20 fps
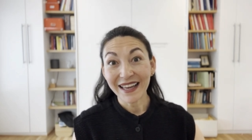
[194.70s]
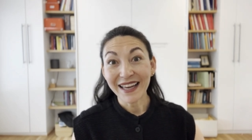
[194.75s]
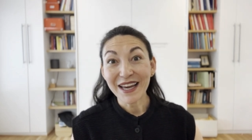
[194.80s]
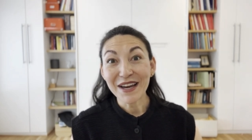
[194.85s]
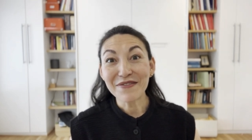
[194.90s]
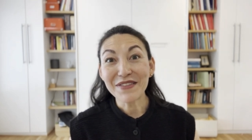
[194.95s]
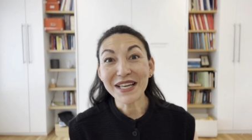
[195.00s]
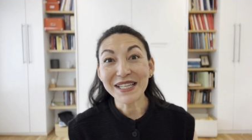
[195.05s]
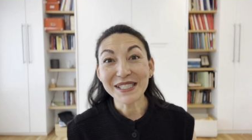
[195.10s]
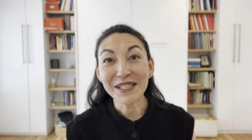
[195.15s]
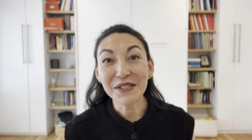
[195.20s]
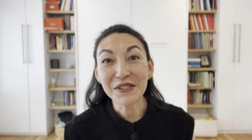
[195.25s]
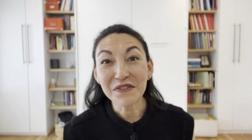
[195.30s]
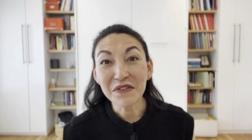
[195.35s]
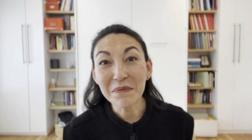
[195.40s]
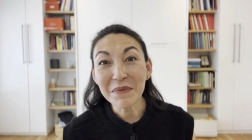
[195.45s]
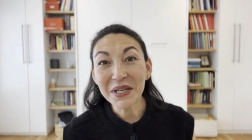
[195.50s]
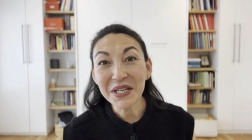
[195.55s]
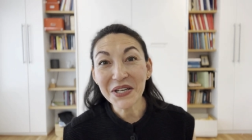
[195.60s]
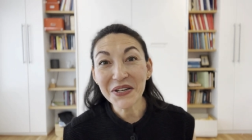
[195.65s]
If that sounds
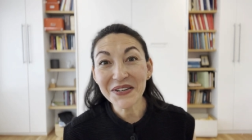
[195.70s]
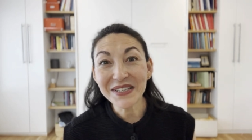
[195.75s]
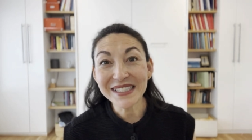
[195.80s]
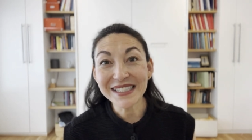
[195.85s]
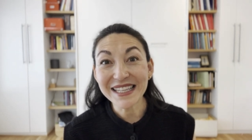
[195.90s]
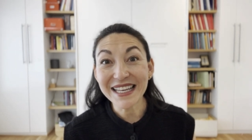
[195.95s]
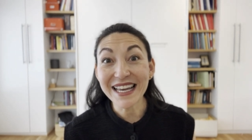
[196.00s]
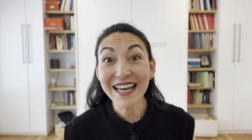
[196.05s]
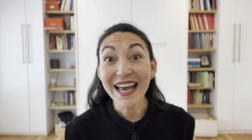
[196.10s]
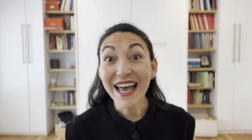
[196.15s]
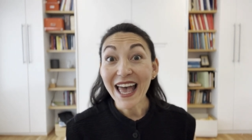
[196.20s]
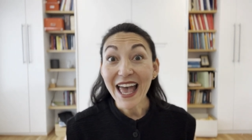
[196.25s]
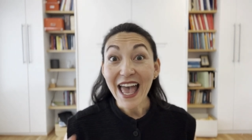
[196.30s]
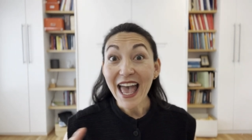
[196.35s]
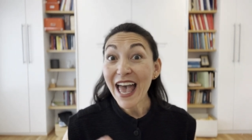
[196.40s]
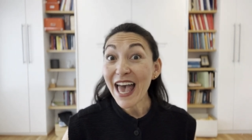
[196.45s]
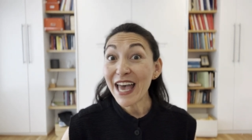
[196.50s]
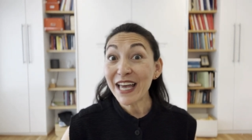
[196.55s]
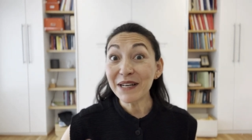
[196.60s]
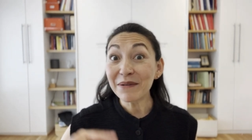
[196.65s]
familiar, it's the
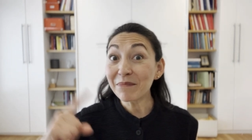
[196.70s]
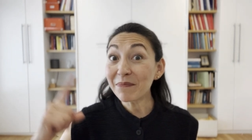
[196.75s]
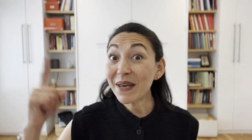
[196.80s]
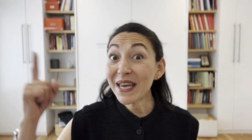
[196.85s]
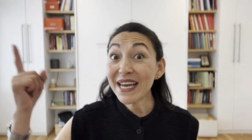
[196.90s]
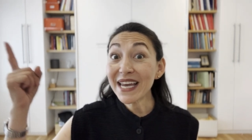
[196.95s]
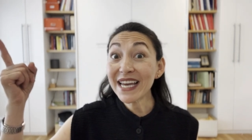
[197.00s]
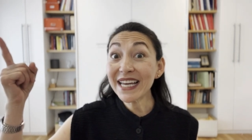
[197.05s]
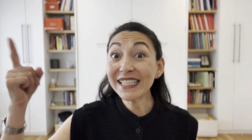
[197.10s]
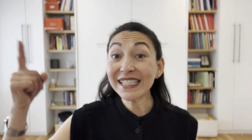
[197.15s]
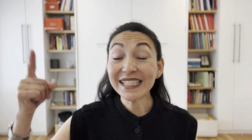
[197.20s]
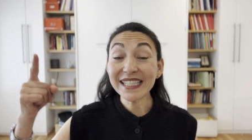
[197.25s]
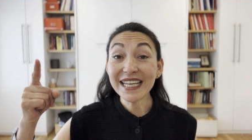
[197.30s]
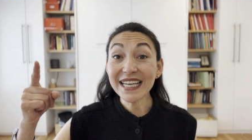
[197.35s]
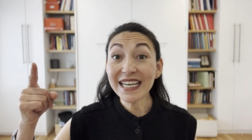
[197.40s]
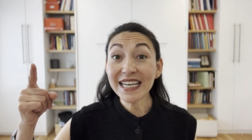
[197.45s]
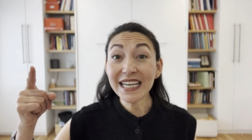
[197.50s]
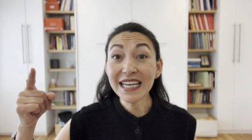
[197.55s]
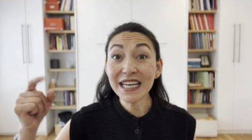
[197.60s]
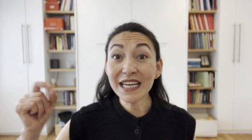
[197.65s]

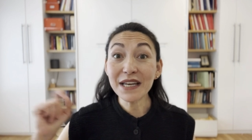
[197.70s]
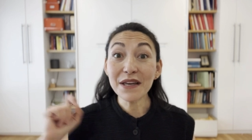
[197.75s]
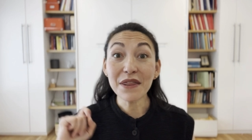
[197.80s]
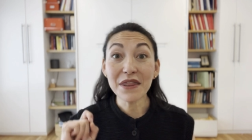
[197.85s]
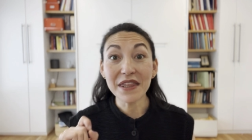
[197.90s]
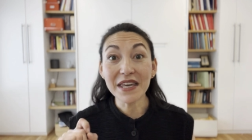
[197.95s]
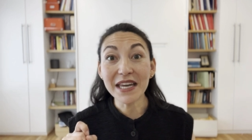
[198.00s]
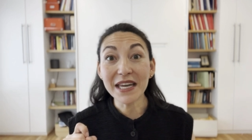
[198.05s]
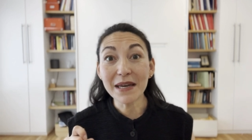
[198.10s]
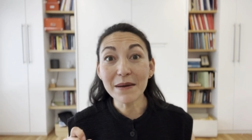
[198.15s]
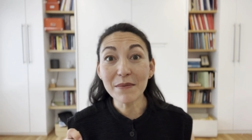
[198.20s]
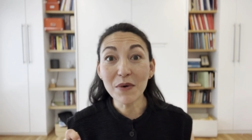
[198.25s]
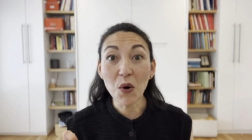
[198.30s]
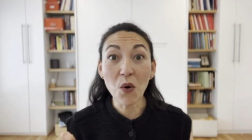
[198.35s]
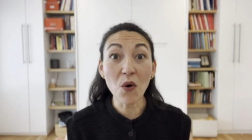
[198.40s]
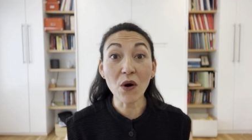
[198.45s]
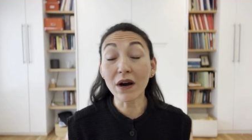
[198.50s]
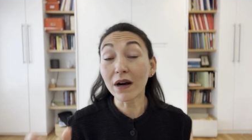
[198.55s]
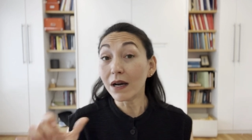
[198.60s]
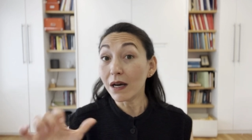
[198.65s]
NBC theme
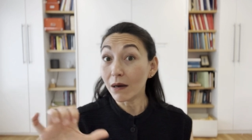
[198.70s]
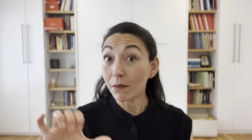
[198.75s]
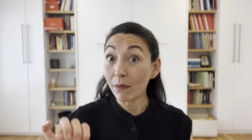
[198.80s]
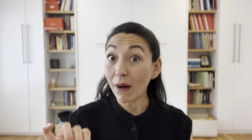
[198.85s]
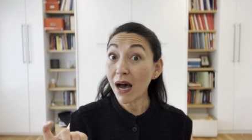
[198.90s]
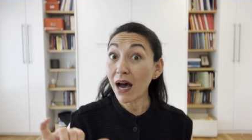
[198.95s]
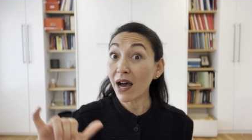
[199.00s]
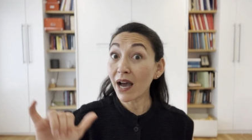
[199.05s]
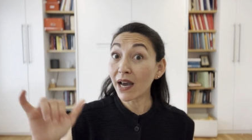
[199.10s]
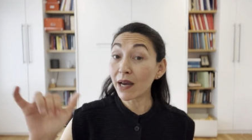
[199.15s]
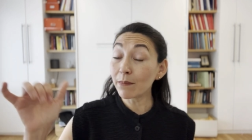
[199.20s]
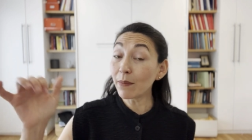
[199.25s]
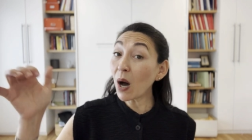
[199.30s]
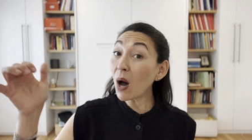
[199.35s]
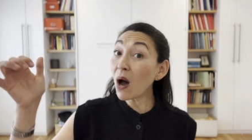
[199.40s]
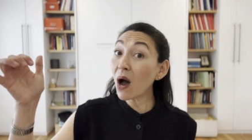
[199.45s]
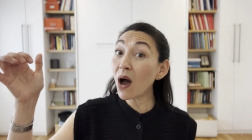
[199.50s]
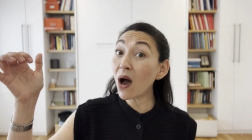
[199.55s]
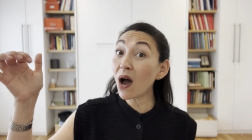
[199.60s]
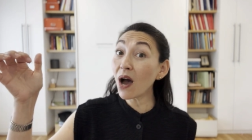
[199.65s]
or My
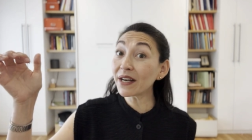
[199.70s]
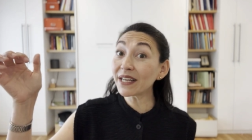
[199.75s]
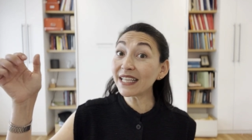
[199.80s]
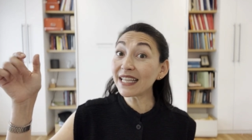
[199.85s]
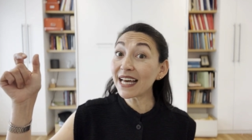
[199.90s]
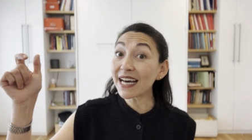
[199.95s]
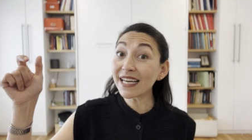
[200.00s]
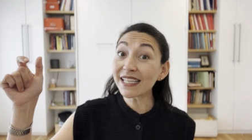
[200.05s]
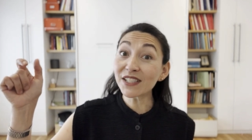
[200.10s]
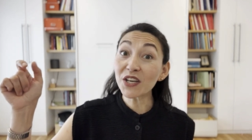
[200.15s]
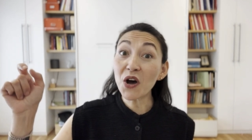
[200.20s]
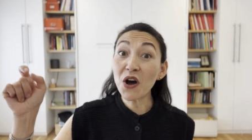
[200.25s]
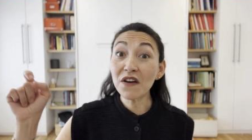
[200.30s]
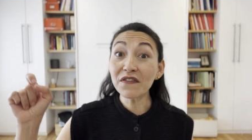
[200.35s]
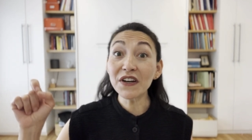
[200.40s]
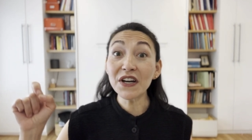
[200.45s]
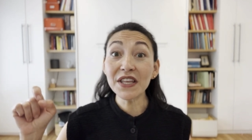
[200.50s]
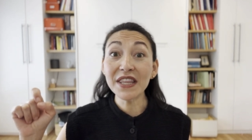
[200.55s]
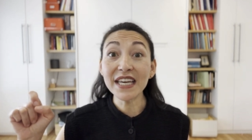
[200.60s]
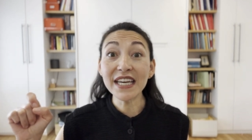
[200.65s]
Bonnie Lies
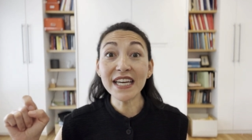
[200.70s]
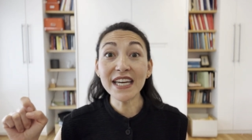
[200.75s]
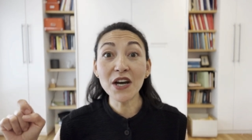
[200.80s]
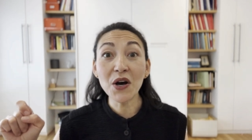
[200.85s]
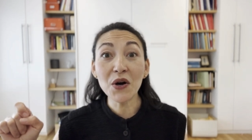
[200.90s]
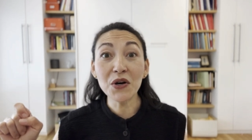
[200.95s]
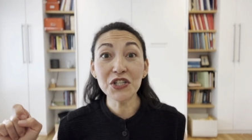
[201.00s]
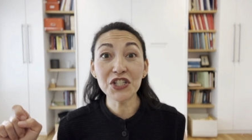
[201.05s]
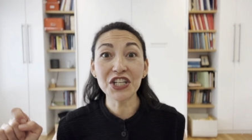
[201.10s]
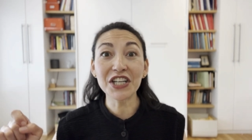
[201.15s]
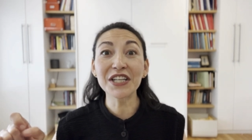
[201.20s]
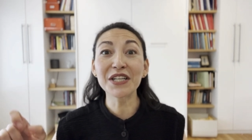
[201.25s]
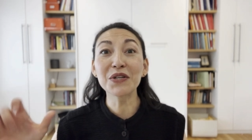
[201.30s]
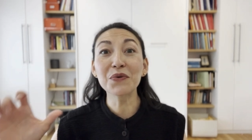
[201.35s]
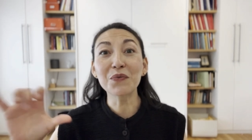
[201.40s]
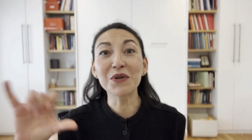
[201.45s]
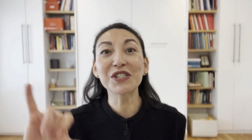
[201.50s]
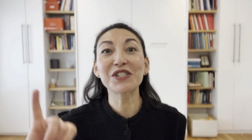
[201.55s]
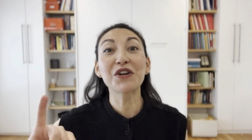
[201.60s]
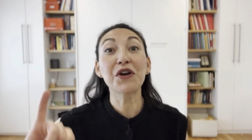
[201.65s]
Over the
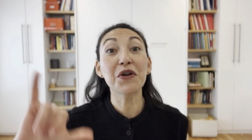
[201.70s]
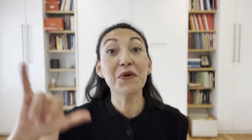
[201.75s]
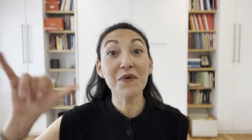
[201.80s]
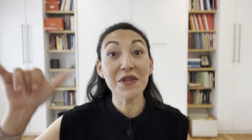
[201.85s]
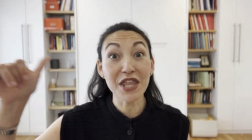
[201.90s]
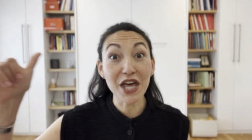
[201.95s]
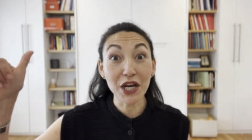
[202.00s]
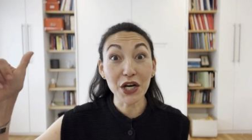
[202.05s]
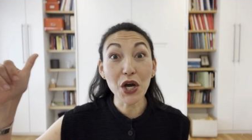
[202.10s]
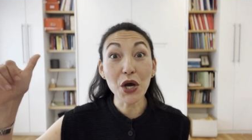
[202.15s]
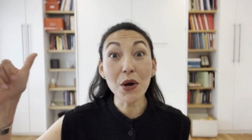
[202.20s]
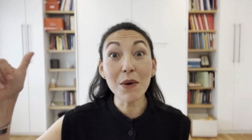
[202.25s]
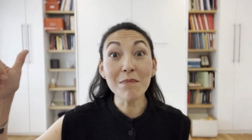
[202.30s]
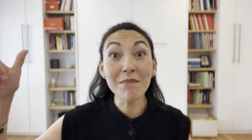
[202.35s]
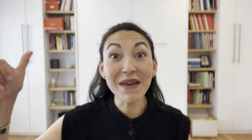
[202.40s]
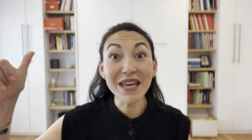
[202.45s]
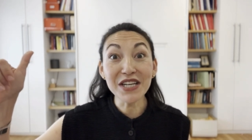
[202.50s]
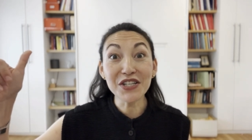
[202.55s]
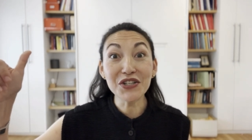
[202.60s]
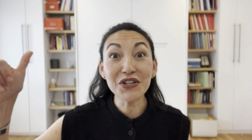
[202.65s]
Ocean. We're starting with that
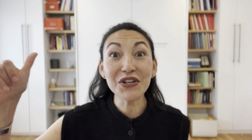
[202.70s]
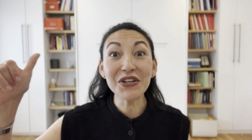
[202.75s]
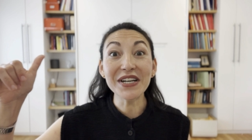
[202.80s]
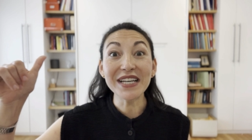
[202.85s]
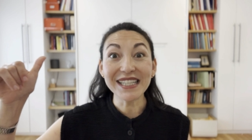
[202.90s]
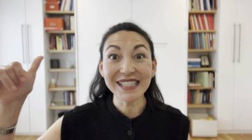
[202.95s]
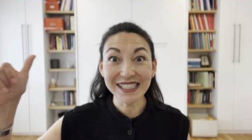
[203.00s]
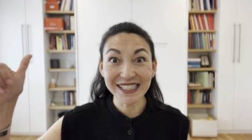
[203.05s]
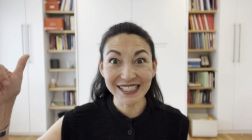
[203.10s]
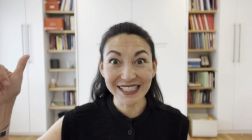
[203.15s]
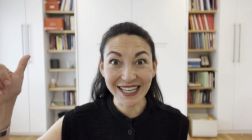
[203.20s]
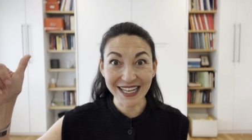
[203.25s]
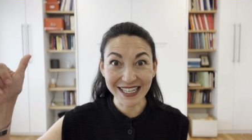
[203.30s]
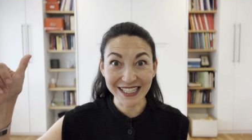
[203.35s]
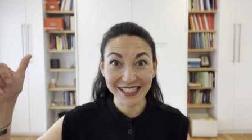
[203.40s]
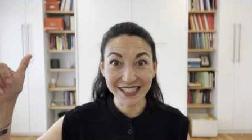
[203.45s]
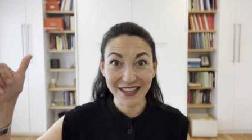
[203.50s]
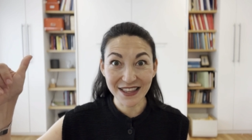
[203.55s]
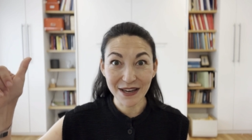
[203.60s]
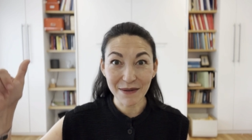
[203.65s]
major
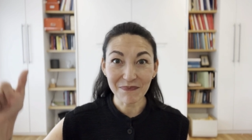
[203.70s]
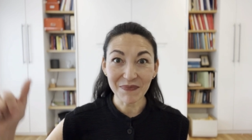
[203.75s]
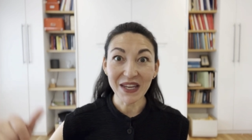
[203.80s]
sixth.